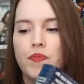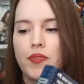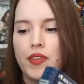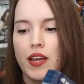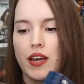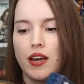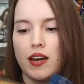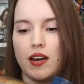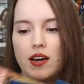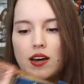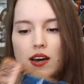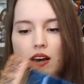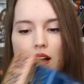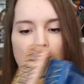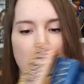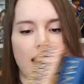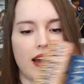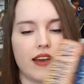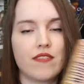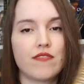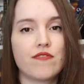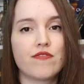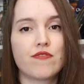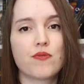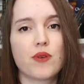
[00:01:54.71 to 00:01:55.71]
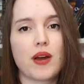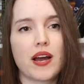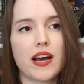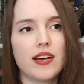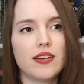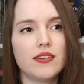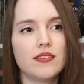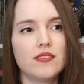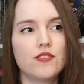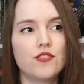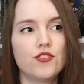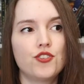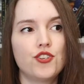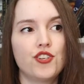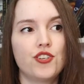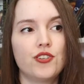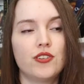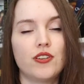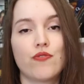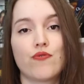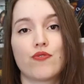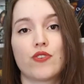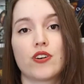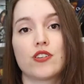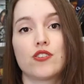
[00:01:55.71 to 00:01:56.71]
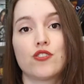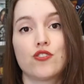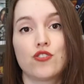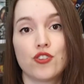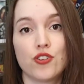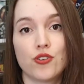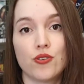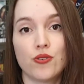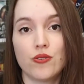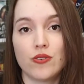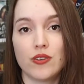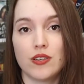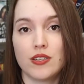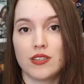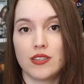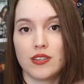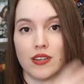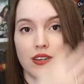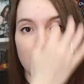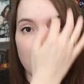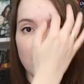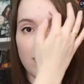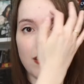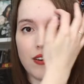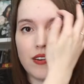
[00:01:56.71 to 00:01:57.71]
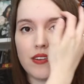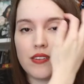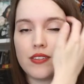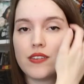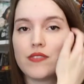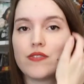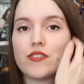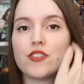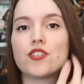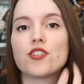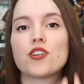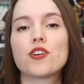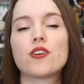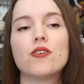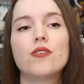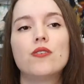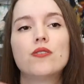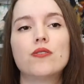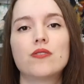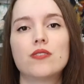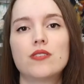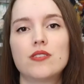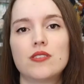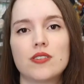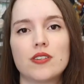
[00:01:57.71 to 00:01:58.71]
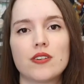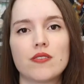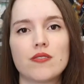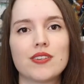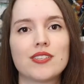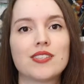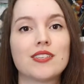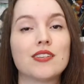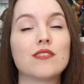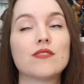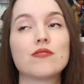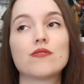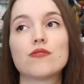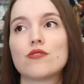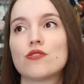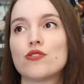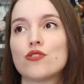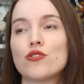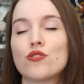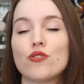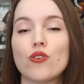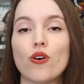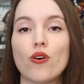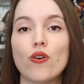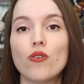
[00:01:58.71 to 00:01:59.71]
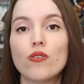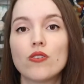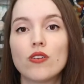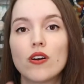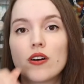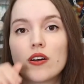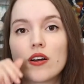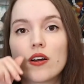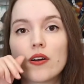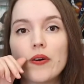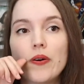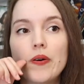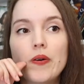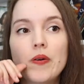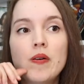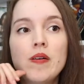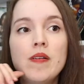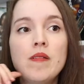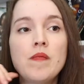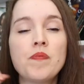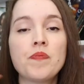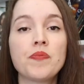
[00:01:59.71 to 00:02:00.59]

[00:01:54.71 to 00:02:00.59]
I've read the first two in the Da Vinci Code series so long ago,